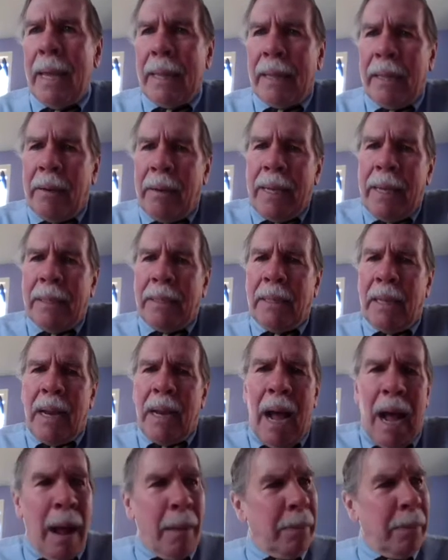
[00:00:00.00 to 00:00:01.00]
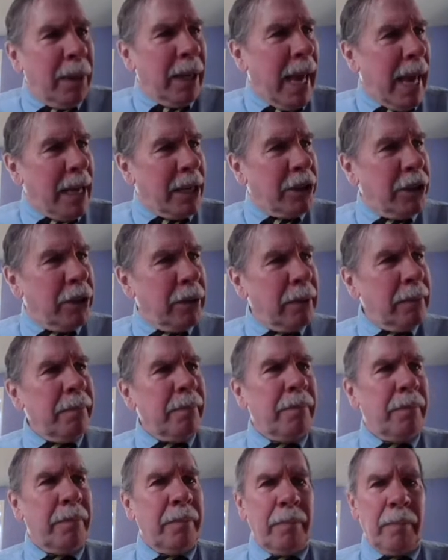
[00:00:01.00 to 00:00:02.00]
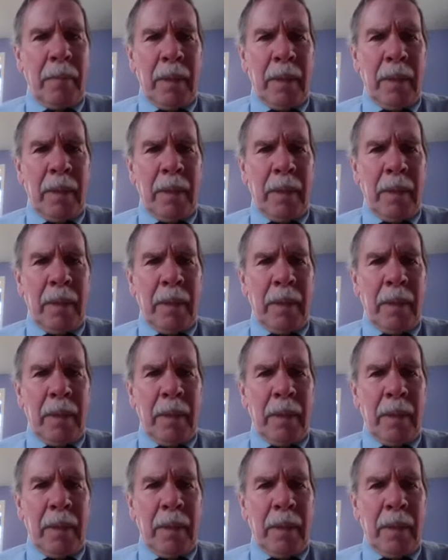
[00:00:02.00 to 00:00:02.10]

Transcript: that there is an obligation